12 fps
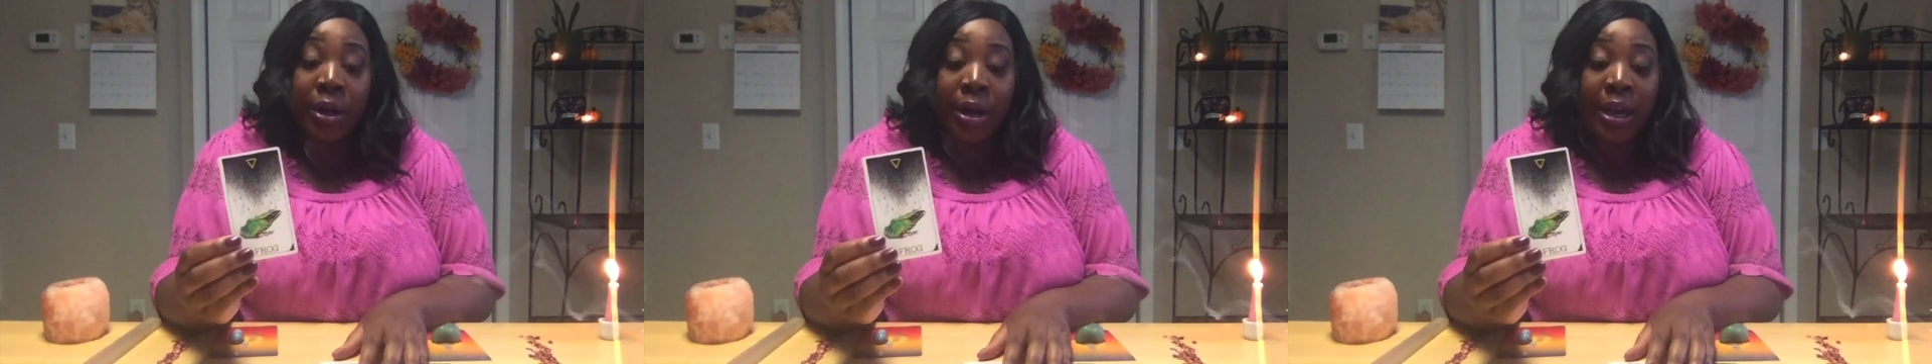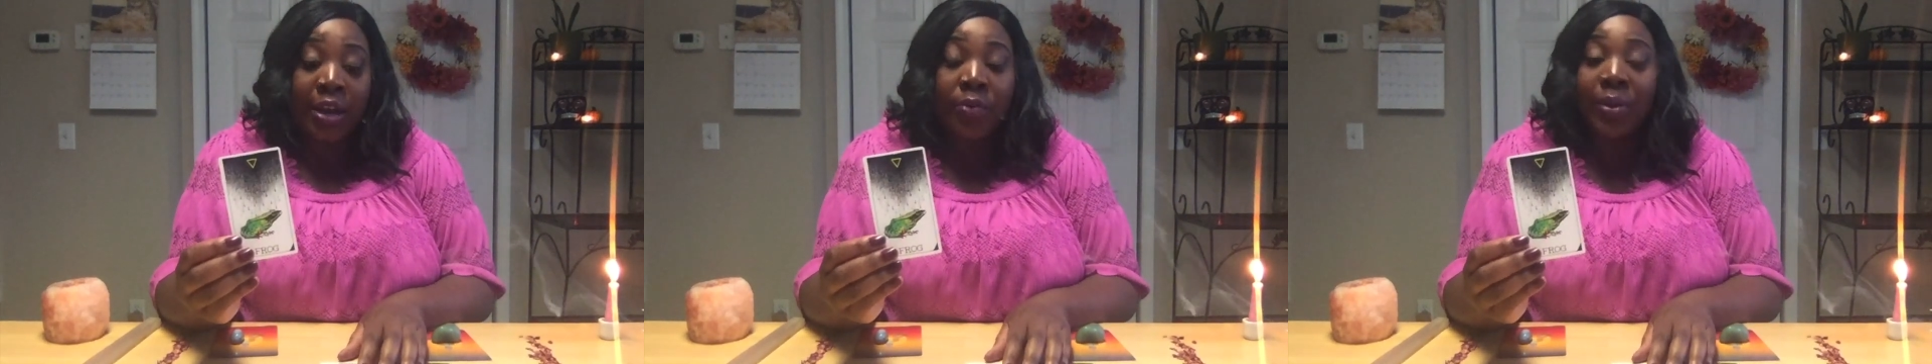
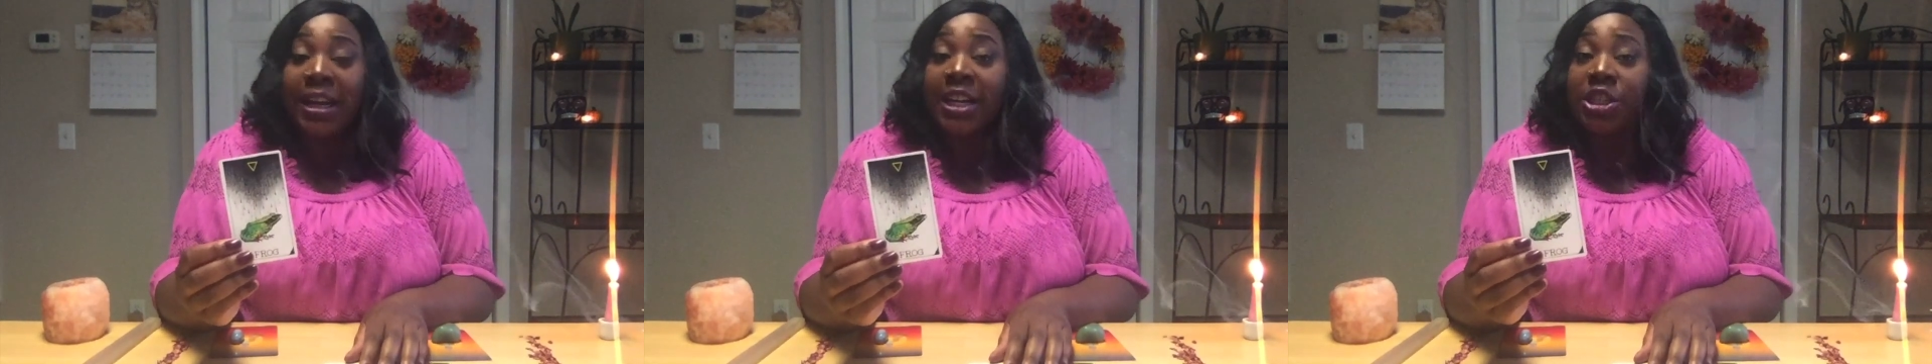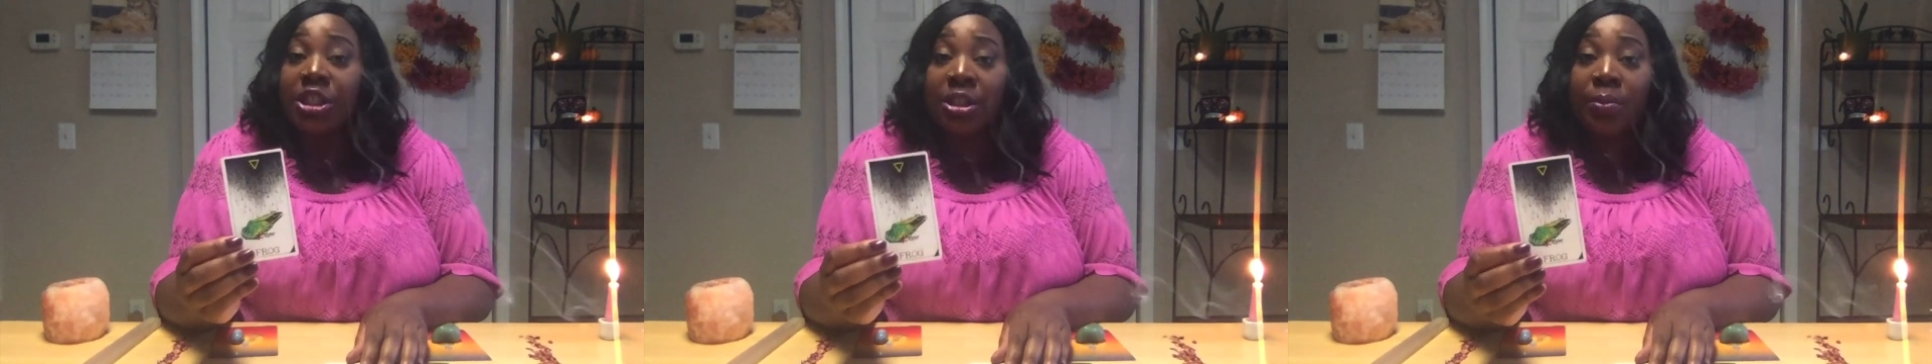in a
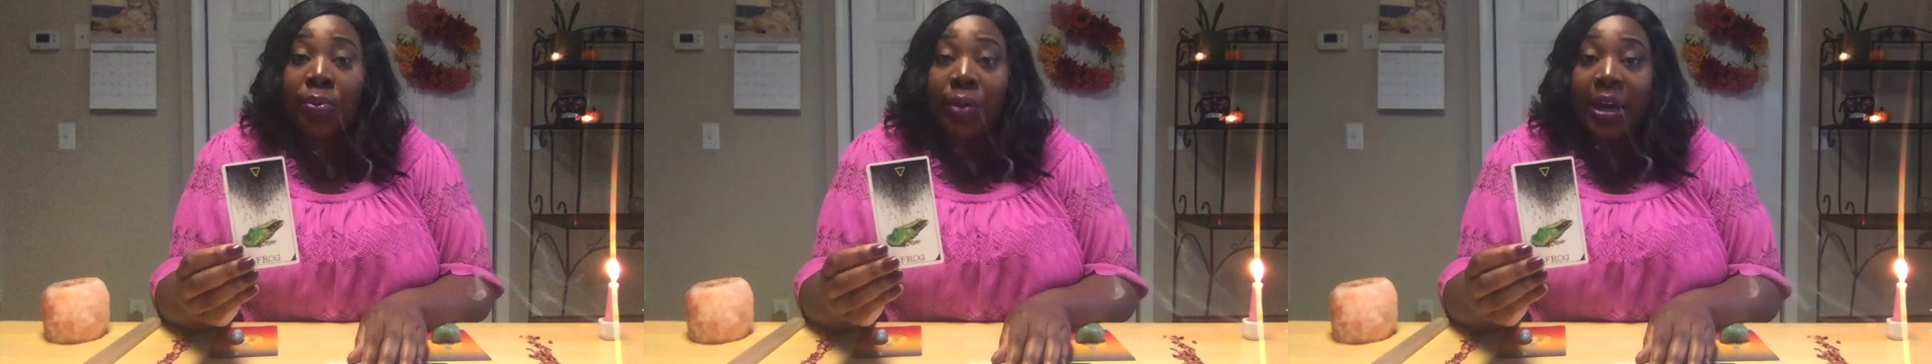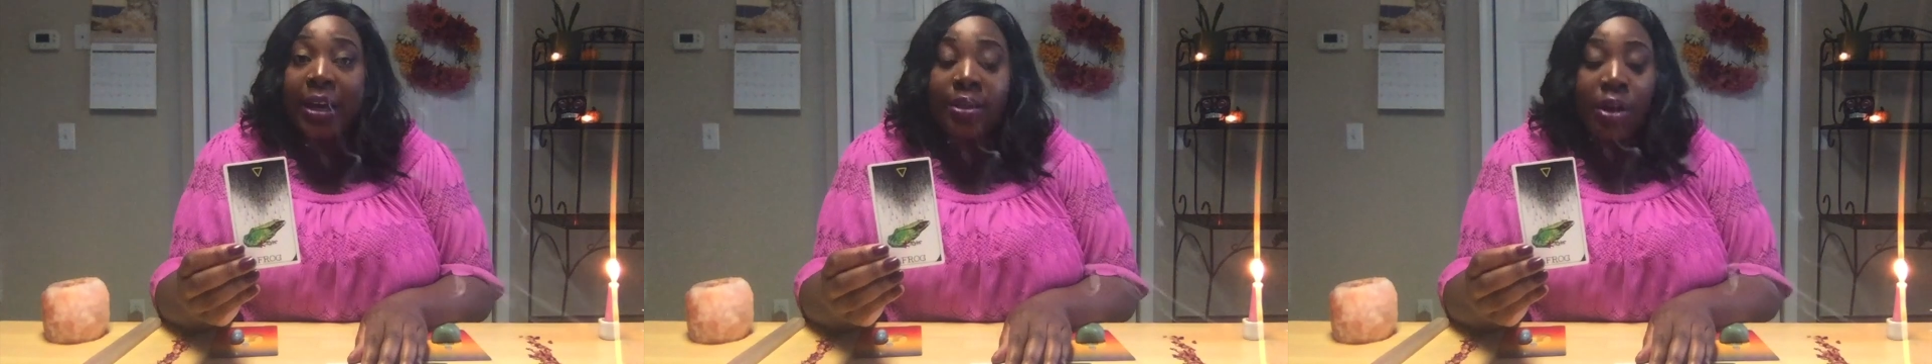relationship
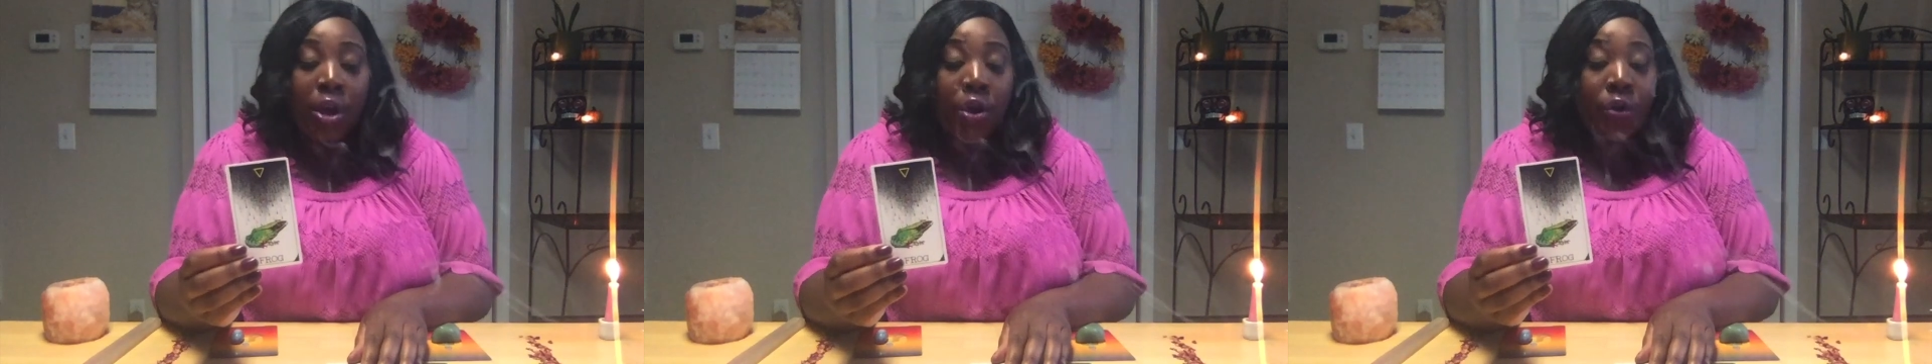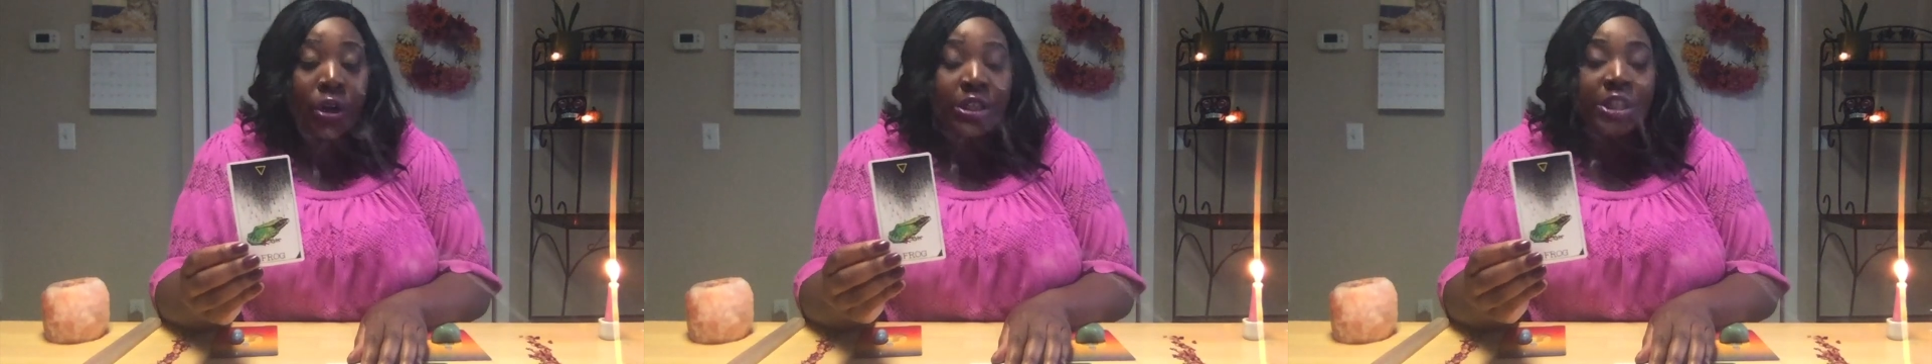with
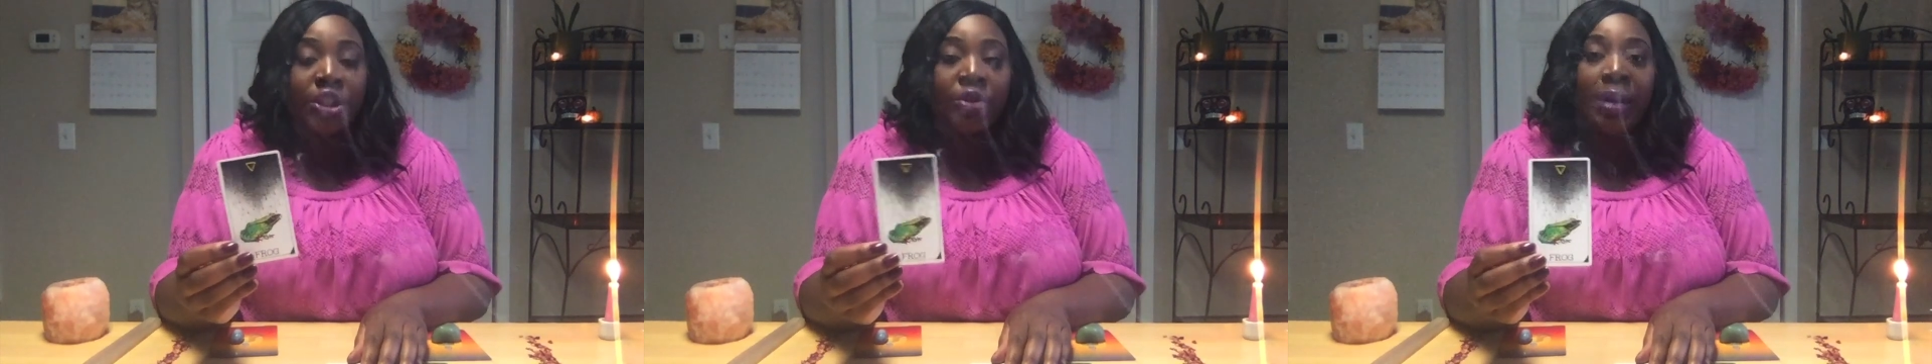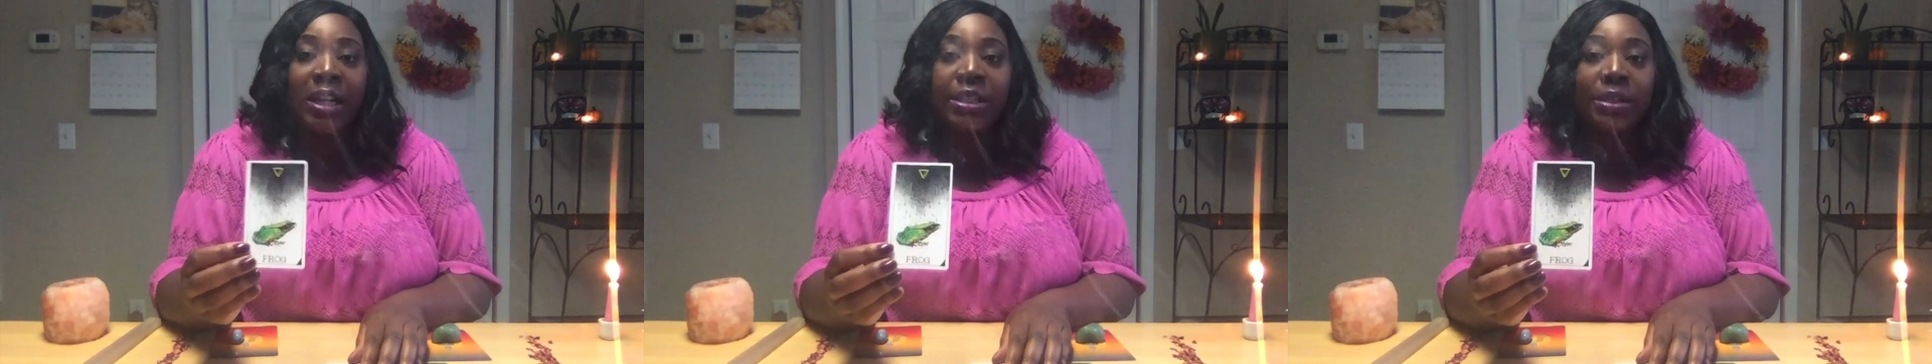or a
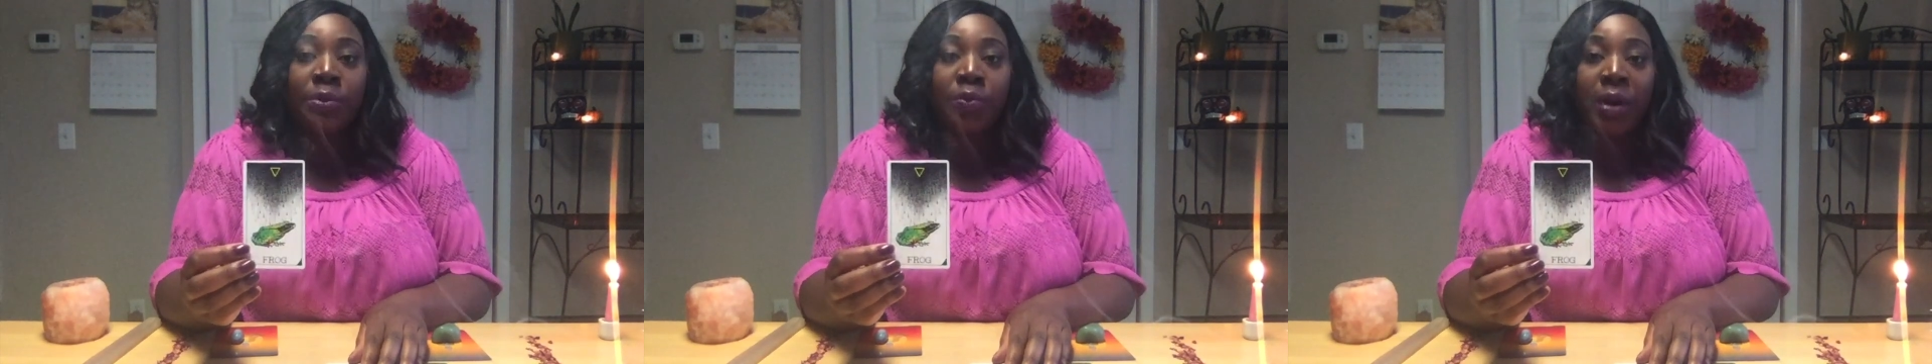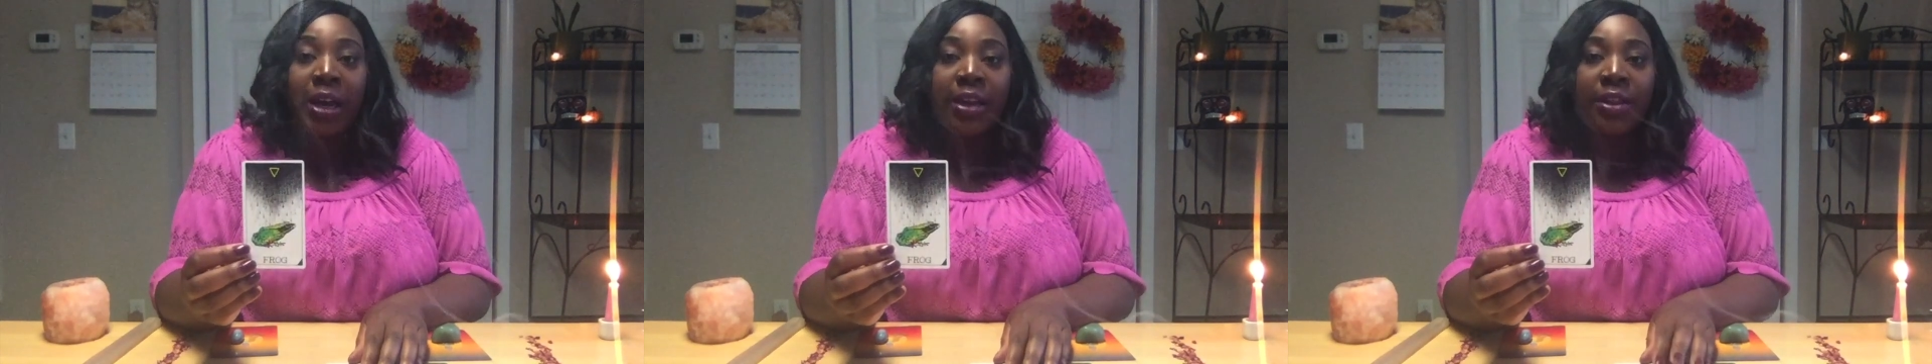situation
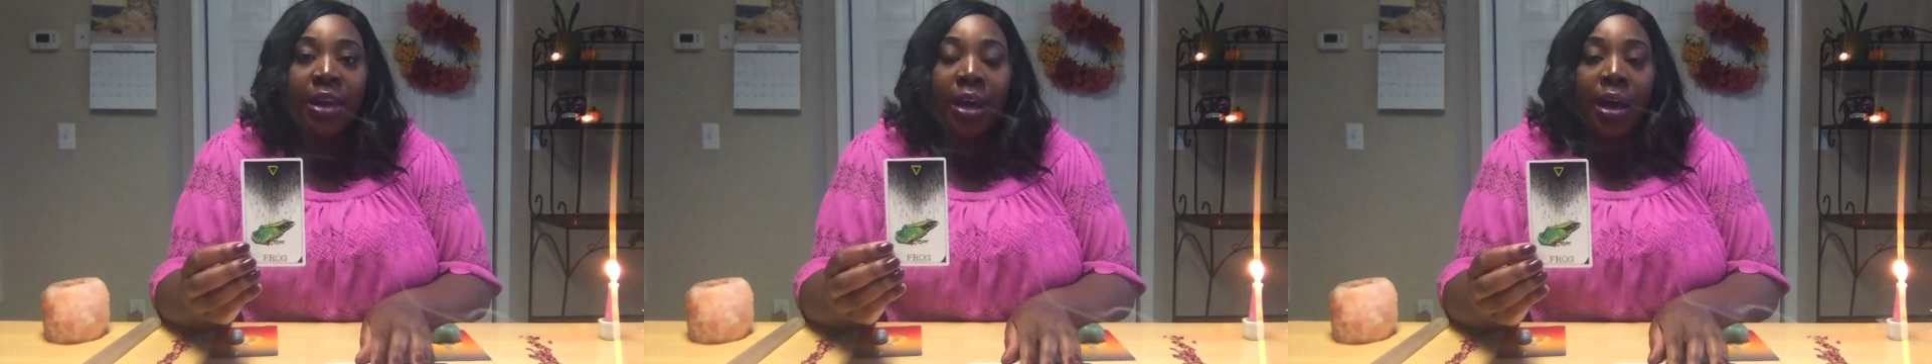with,